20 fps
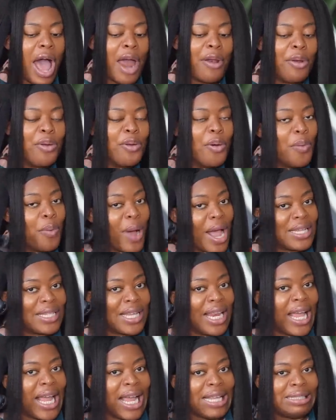I don't know why,
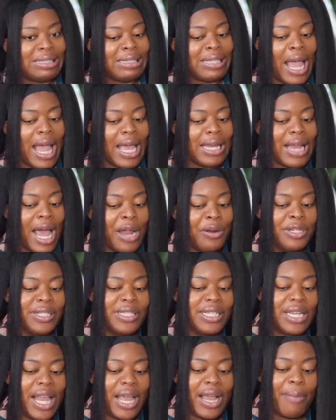like I said, I don't
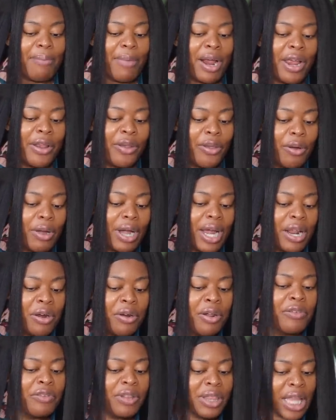see like I'm married young, and I
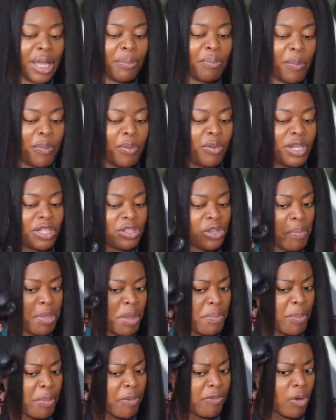don't even think people, it's
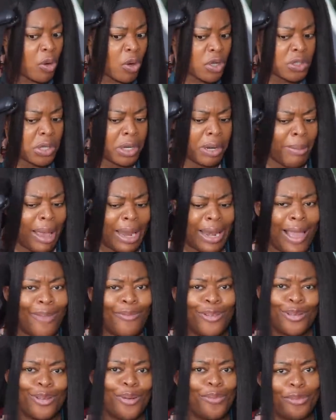something people focus on in my
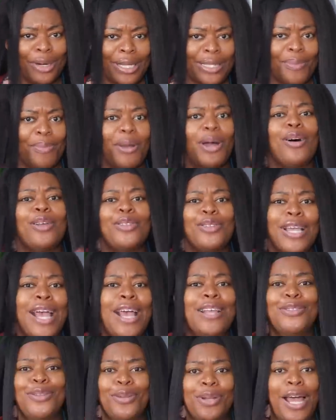life for some reason, because you
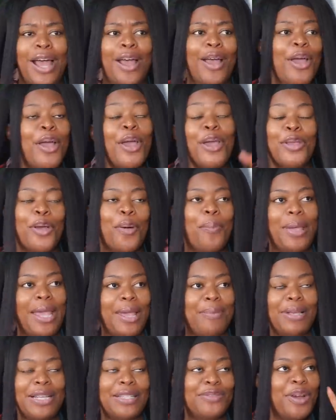guys know that your
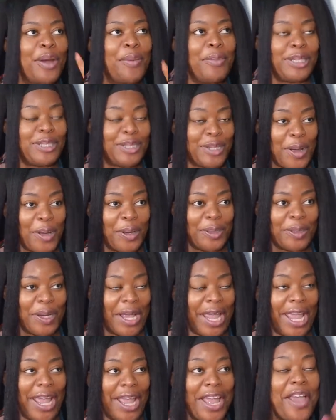babe is very matured,
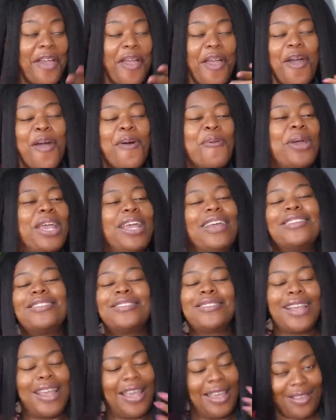okay? We
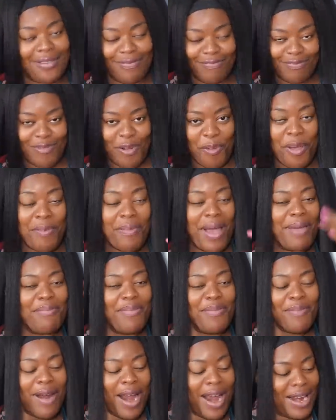see, we might
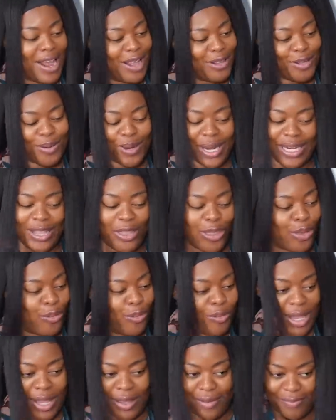be married at
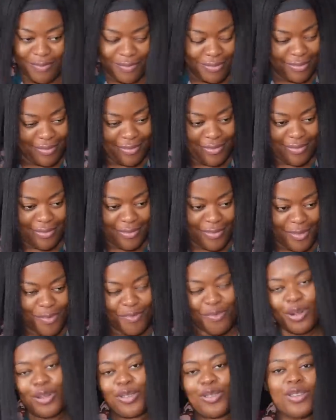23,
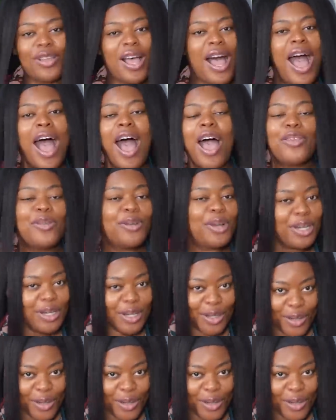but how are you gonna